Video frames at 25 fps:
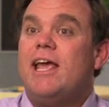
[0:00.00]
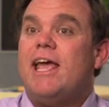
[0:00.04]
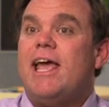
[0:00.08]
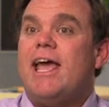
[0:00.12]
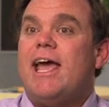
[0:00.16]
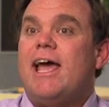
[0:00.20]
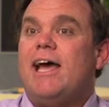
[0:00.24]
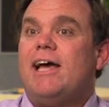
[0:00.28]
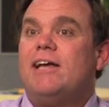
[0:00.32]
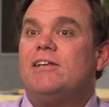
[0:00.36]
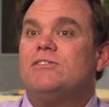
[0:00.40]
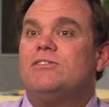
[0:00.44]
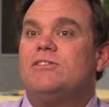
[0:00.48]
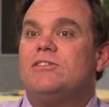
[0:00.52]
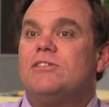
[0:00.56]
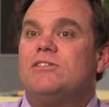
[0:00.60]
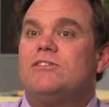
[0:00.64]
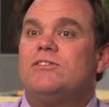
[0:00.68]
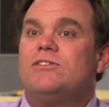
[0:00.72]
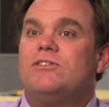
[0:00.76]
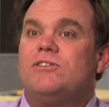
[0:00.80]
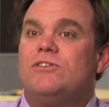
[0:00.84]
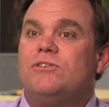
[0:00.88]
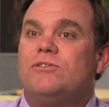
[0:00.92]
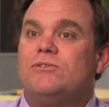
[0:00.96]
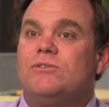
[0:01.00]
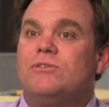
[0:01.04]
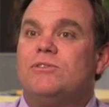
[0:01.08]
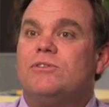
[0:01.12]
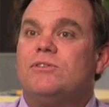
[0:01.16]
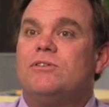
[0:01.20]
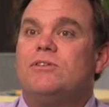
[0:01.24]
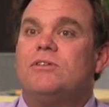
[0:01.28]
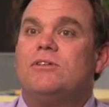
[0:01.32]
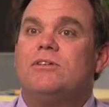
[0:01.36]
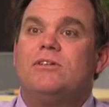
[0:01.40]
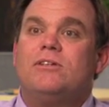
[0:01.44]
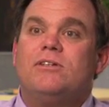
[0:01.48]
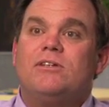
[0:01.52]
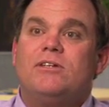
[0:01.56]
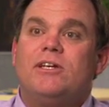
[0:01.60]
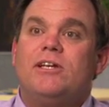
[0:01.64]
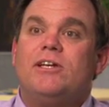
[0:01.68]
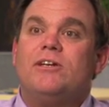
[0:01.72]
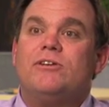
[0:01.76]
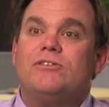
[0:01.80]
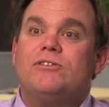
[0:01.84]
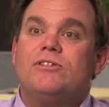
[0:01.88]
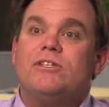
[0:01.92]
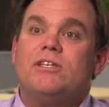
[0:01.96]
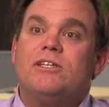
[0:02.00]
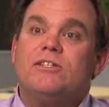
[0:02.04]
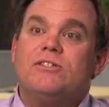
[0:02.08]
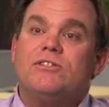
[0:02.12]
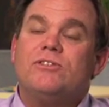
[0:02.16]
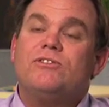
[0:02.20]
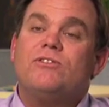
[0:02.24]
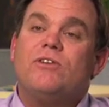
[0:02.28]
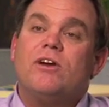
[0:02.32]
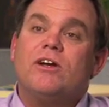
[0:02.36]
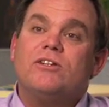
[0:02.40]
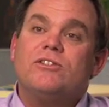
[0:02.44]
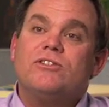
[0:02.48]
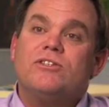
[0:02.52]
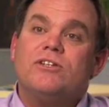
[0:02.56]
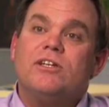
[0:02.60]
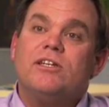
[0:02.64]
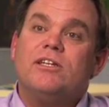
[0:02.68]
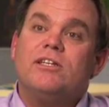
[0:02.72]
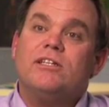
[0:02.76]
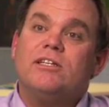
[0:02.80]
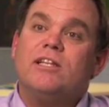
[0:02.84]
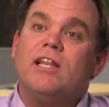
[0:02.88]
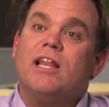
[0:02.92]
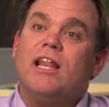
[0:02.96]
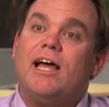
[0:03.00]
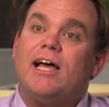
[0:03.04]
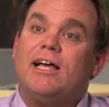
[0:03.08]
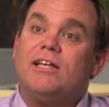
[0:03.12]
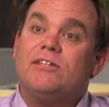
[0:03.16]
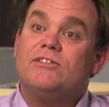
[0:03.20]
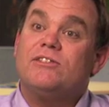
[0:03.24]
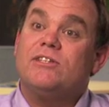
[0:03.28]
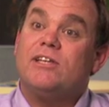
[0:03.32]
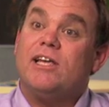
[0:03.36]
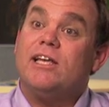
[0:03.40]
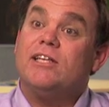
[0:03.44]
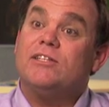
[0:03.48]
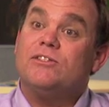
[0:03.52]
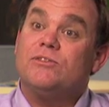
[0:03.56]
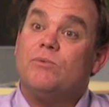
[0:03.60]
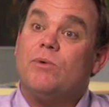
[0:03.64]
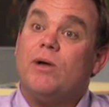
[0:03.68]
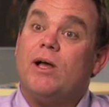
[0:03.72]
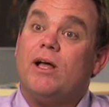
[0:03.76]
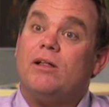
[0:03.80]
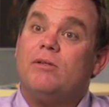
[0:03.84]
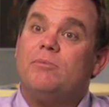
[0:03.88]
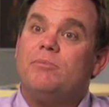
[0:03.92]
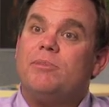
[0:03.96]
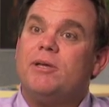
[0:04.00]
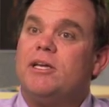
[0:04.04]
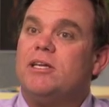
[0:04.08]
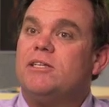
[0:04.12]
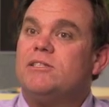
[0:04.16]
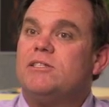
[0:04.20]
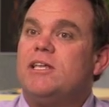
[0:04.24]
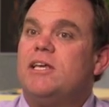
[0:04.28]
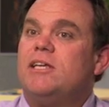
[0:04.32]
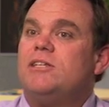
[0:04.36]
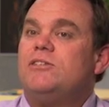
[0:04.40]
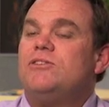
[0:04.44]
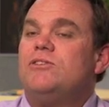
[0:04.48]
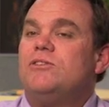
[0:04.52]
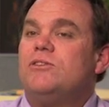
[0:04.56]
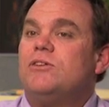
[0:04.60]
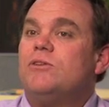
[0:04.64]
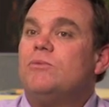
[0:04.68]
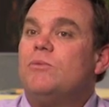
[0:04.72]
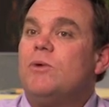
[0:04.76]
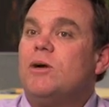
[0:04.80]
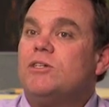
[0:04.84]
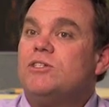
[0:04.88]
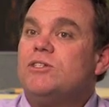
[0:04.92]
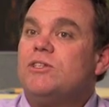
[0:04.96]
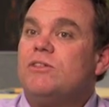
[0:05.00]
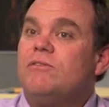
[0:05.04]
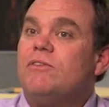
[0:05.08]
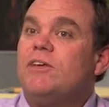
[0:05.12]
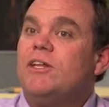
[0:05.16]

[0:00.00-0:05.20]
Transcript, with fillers: as the student hears the instruction in class as well because they too can watch the